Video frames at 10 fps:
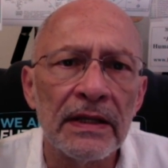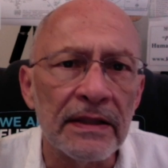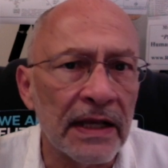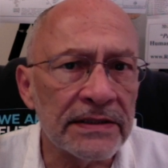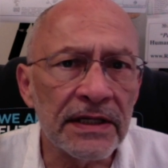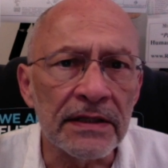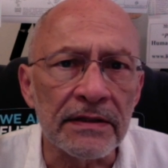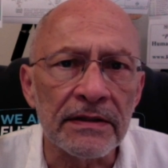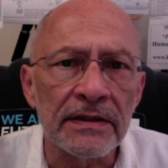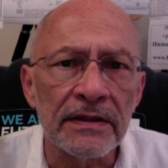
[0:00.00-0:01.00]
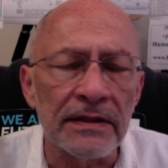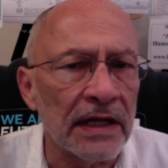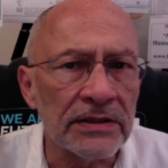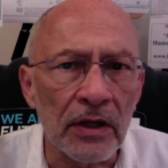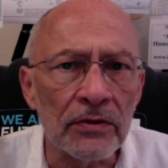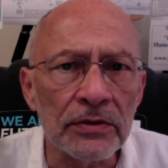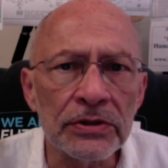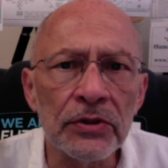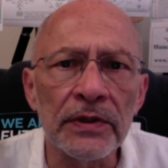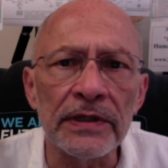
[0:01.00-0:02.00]
That's it. That's all there is
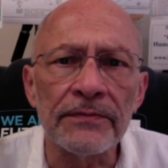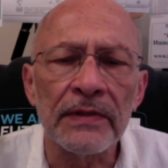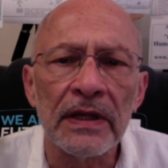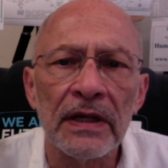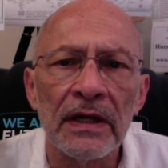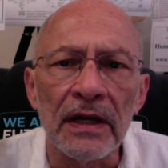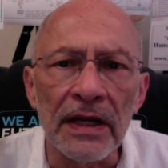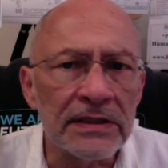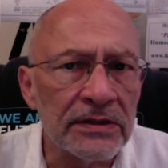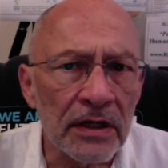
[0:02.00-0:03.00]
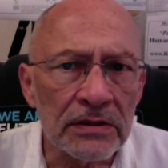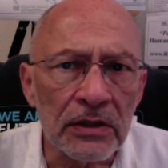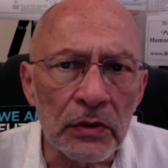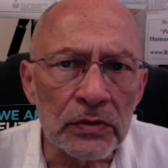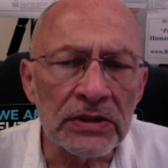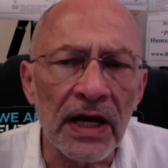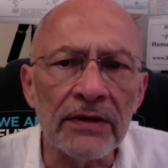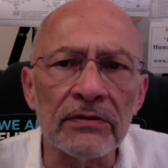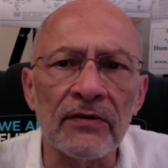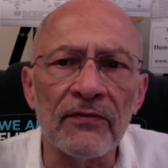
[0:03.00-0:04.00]
to it. Let's not lose
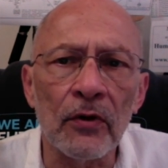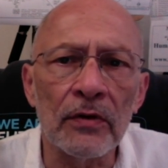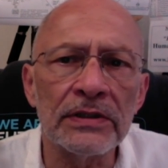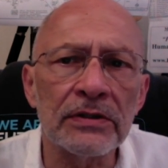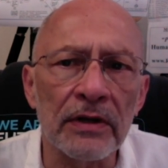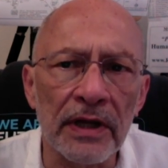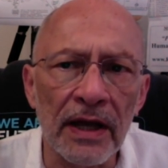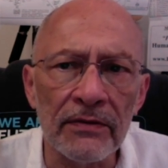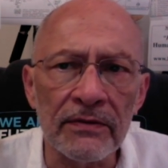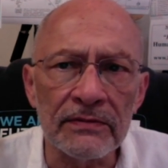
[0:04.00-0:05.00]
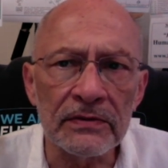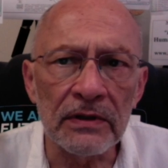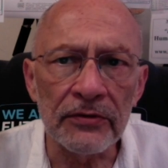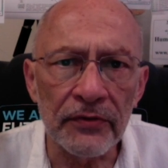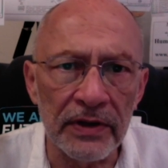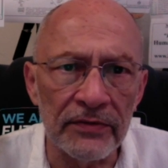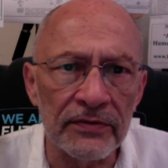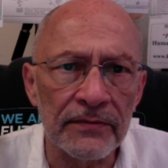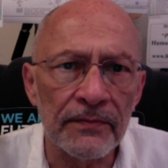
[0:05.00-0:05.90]
sight of the forest on account of the trees.